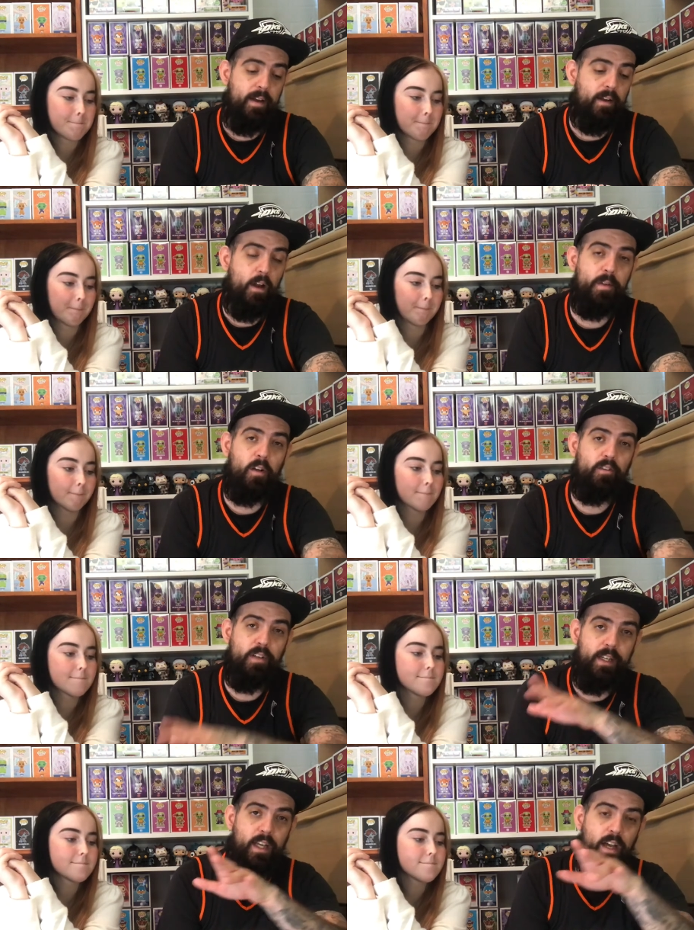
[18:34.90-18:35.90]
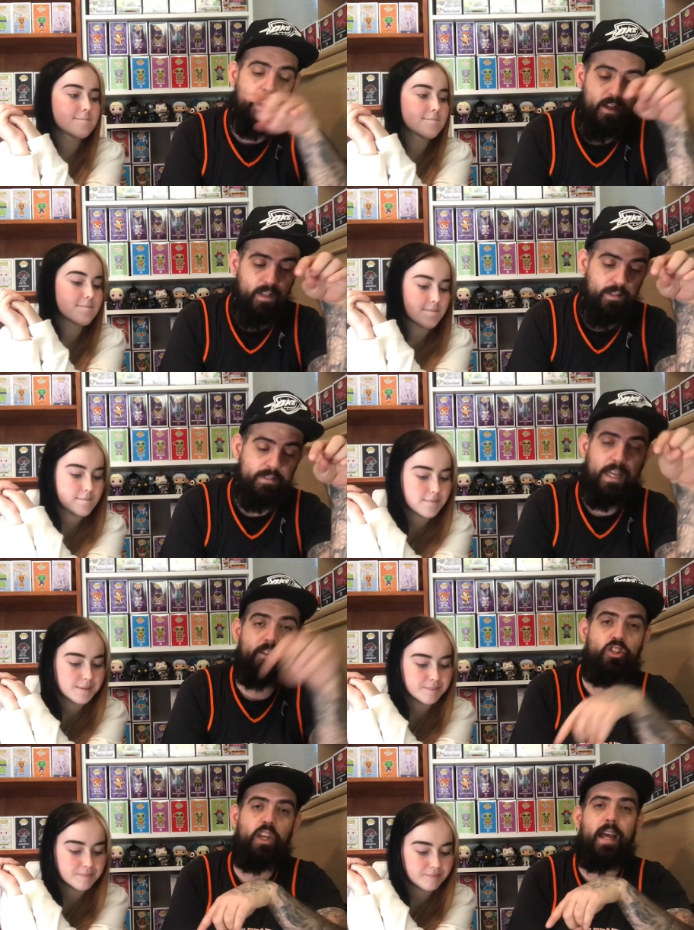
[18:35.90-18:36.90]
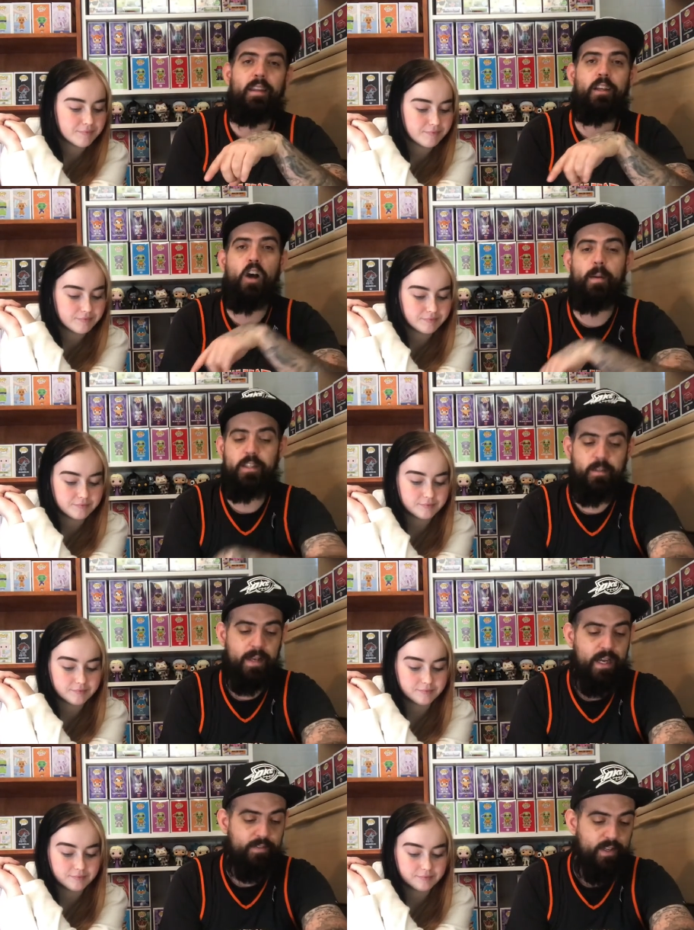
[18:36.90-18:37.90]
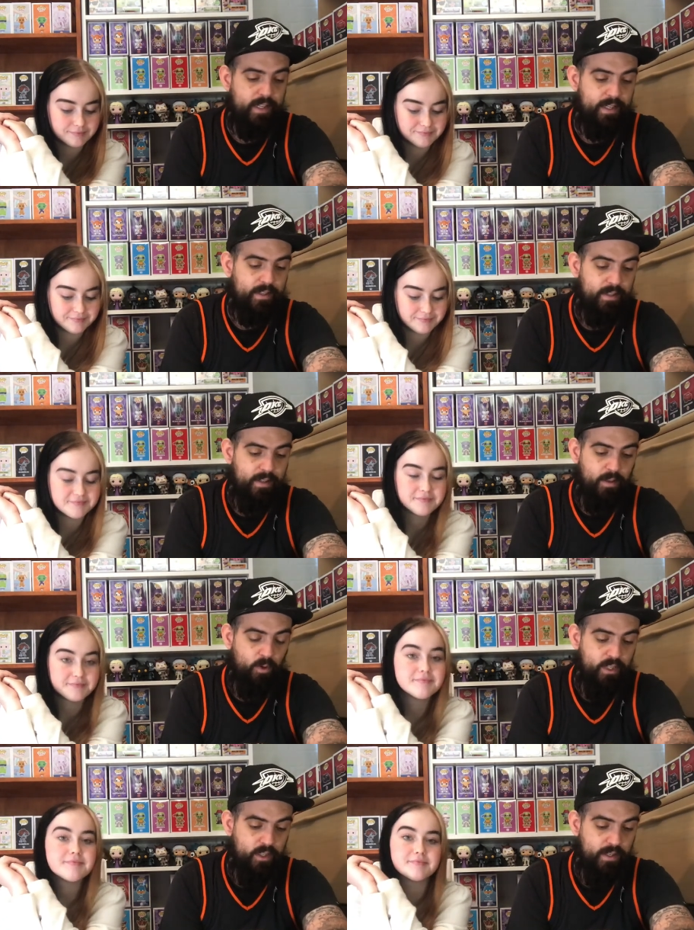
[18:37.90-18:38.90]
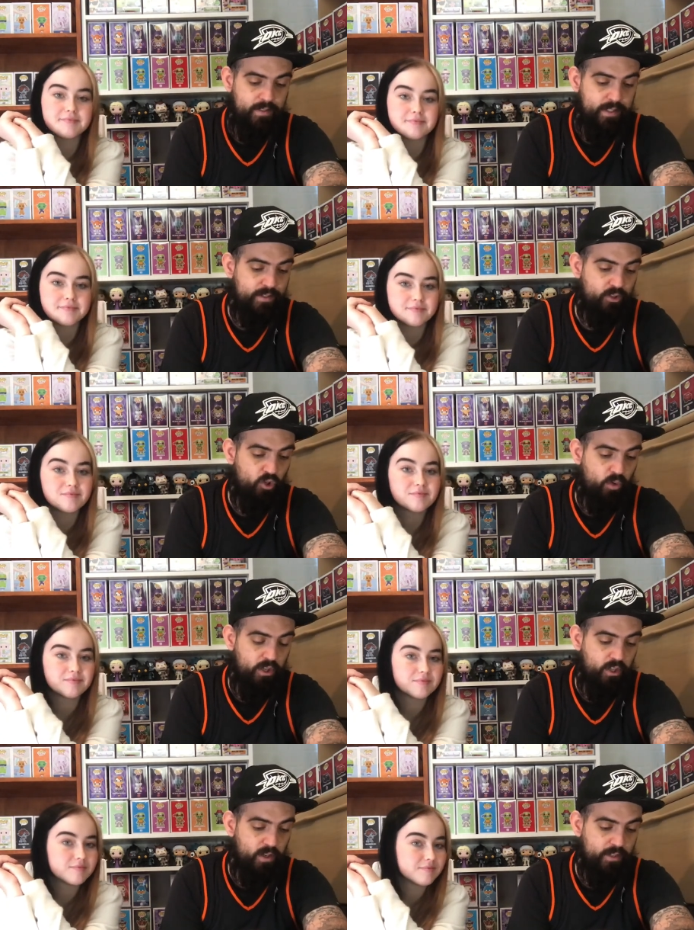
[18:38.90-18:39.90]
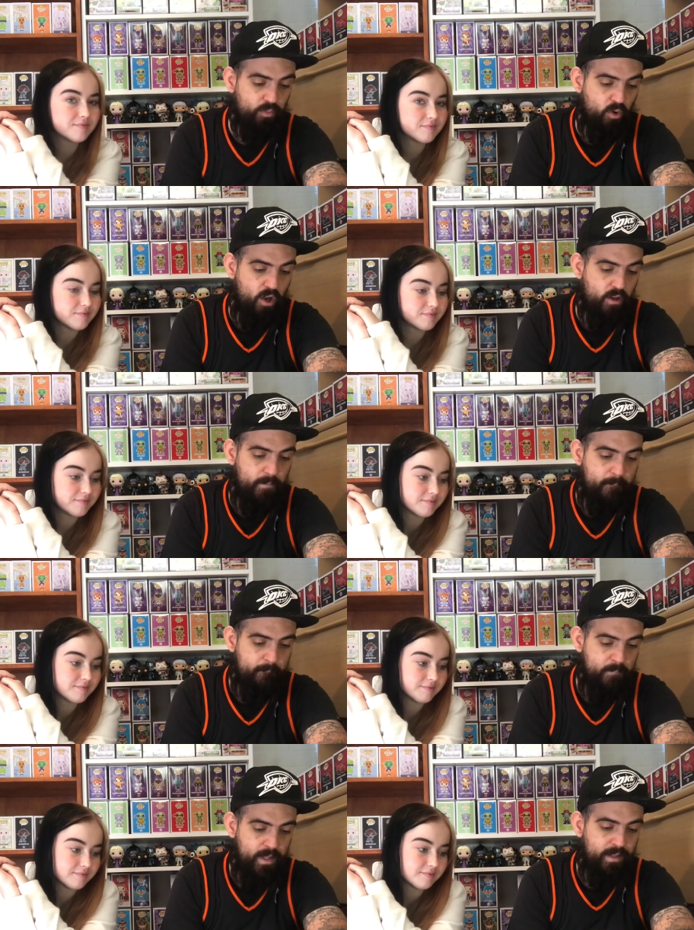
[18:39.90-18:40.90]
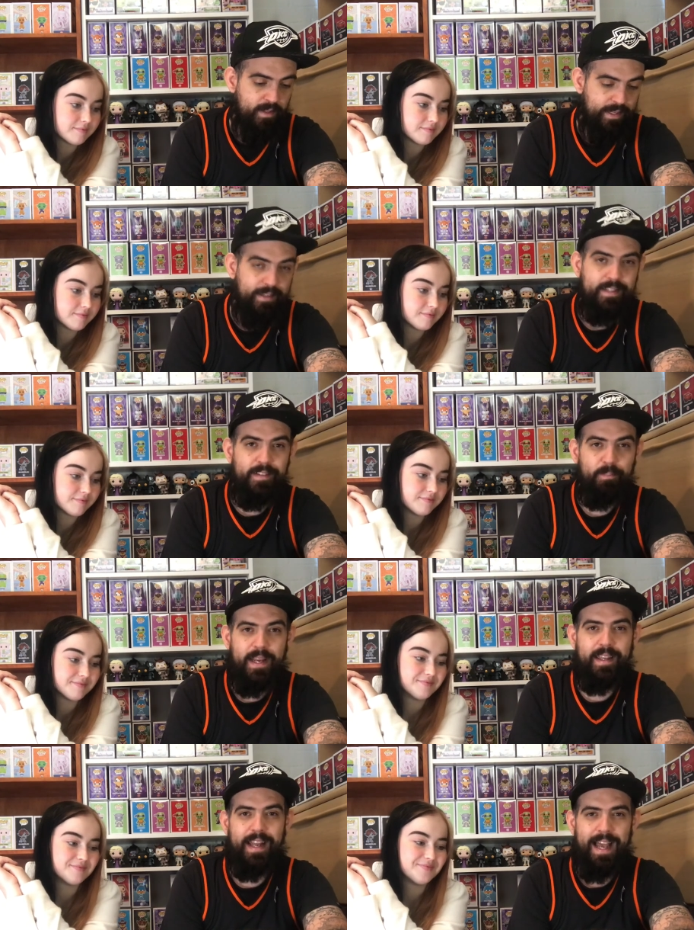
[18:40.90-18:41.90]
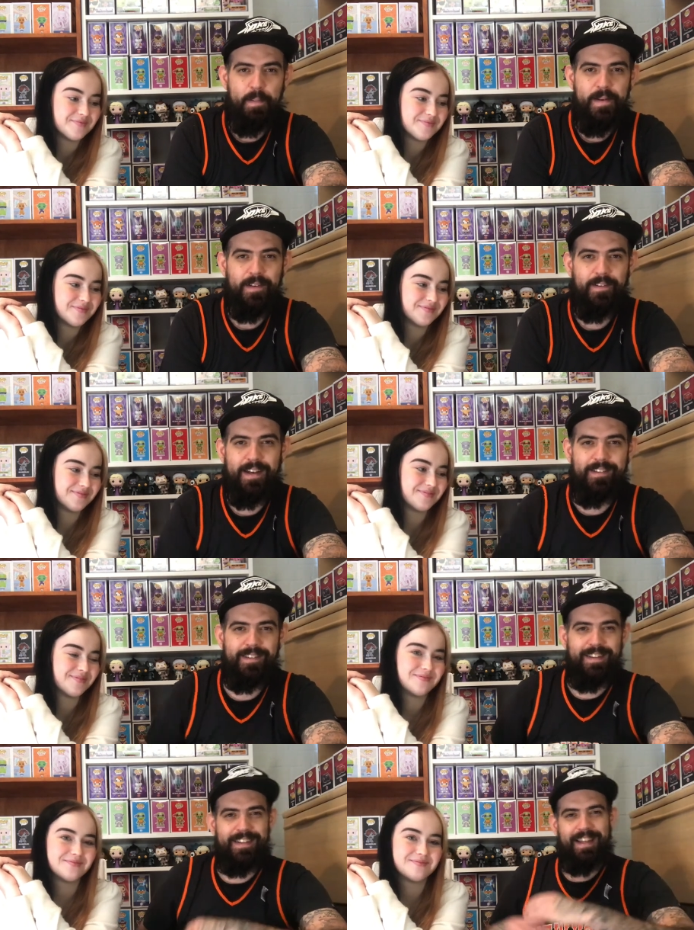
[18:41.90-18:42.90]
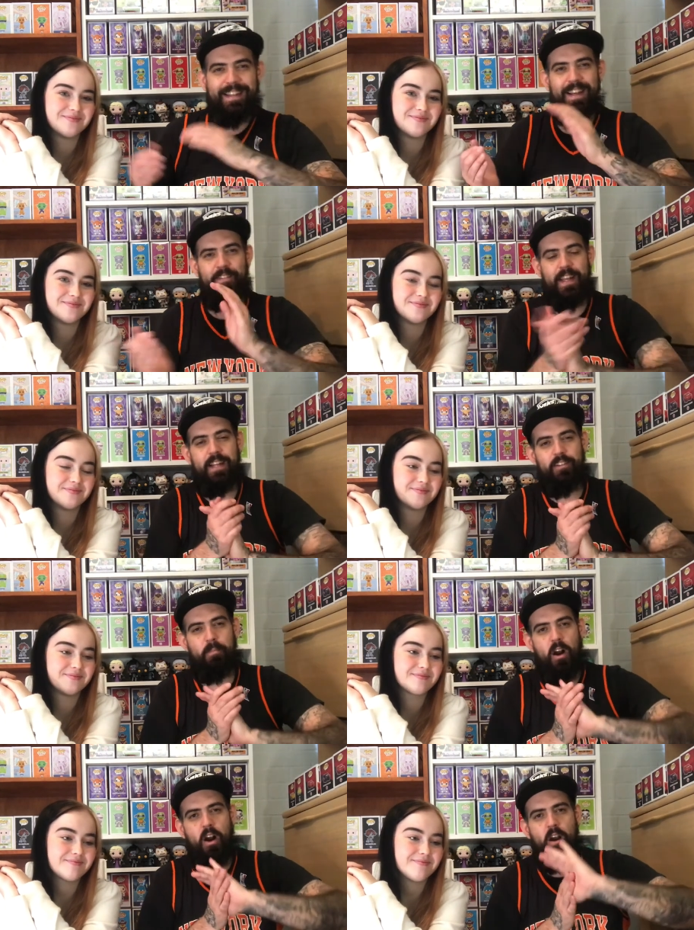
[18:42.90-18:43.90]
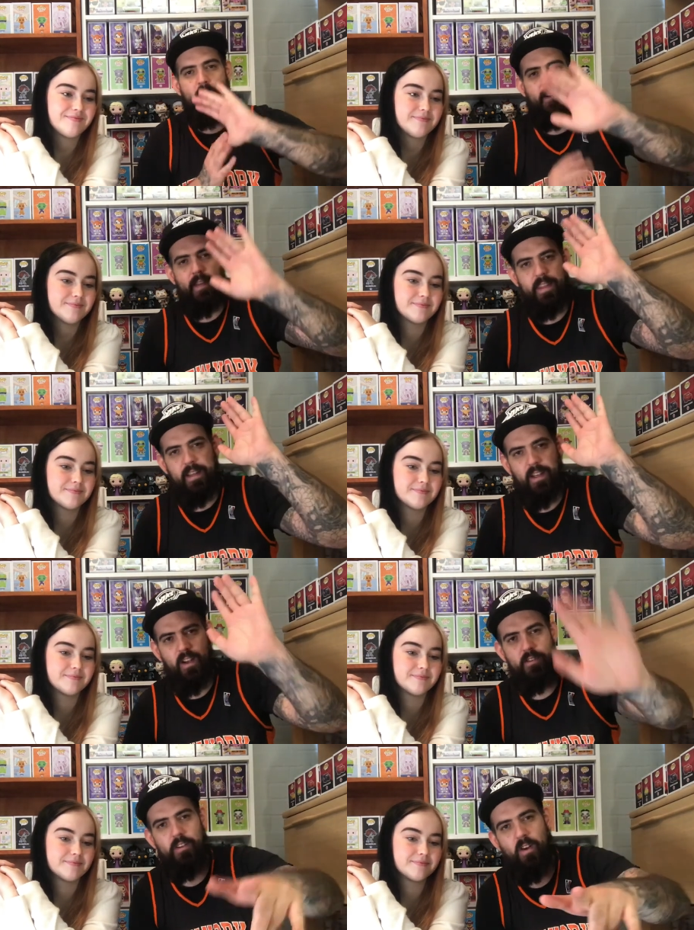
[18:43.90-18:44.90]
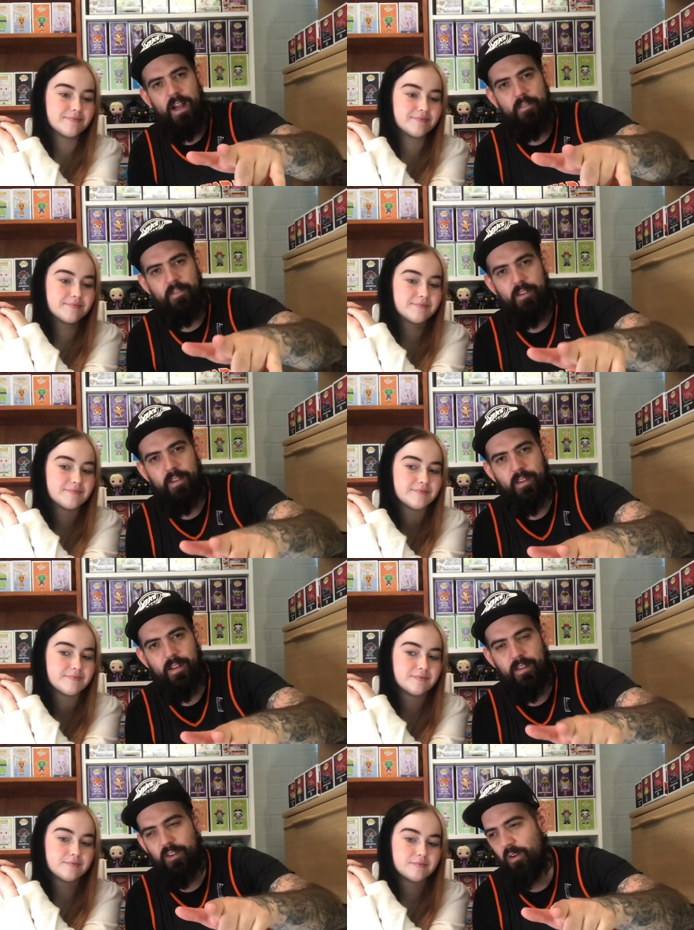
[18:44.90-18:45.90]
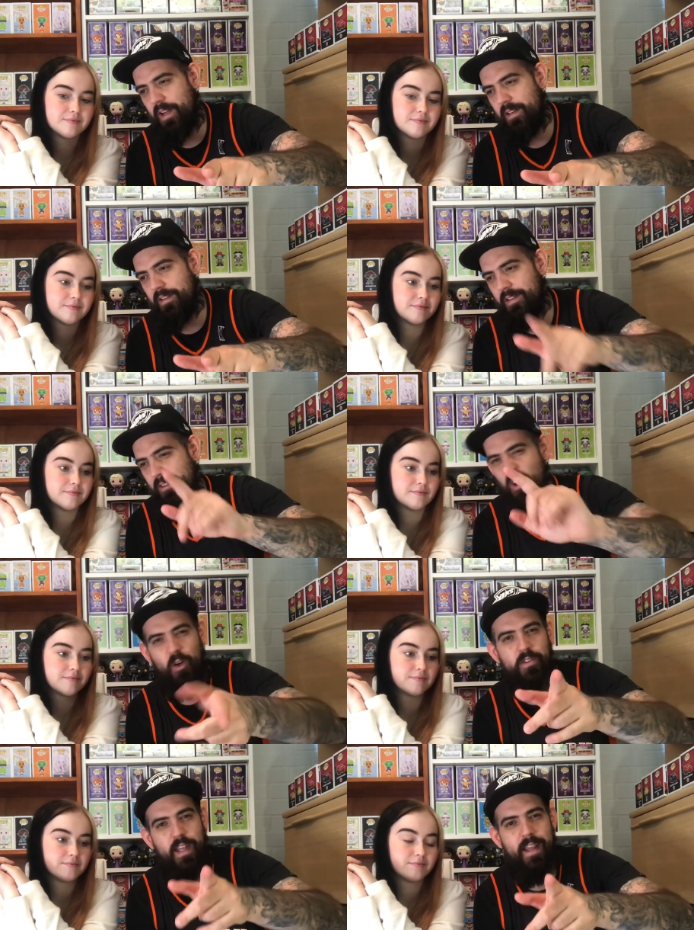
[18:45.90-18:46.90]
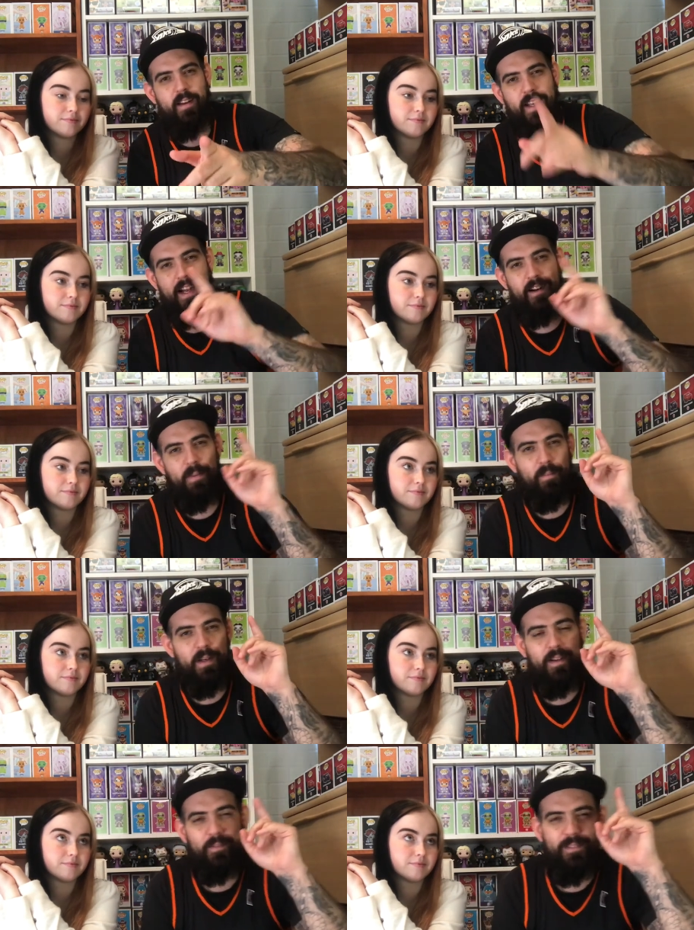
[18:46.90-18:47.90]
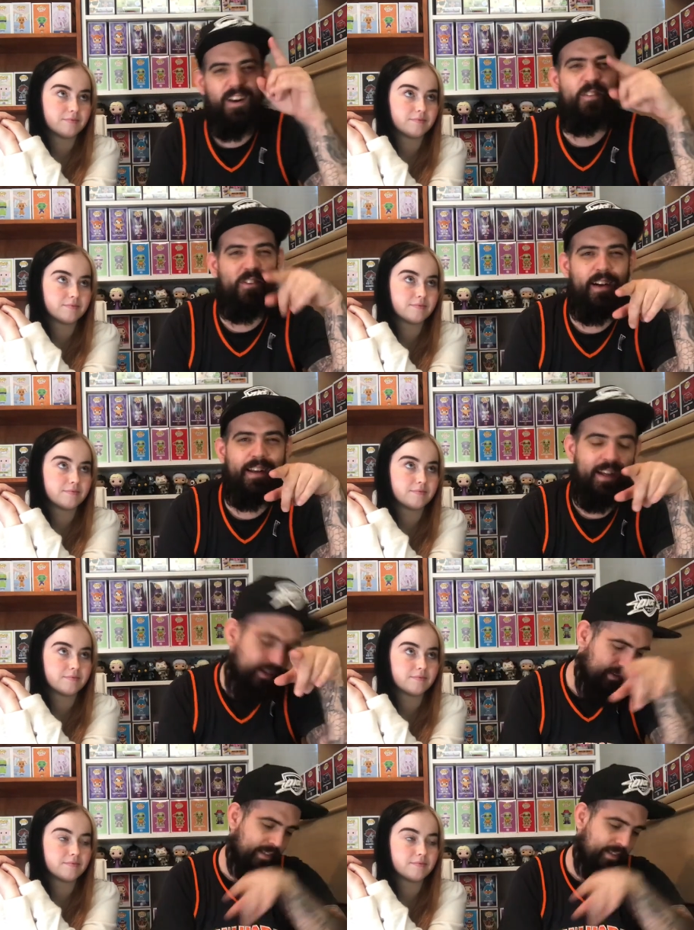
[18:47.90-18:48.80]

Speaker 1: Hope you guys are ready to go. Let's have a chat in the comments about everything, what you guys think's cool, what you guys want, and let's make it happen, guys. And don't forget, tomorrow, I think it goes live 9? 9 or 10, I can't remember. I'll find out.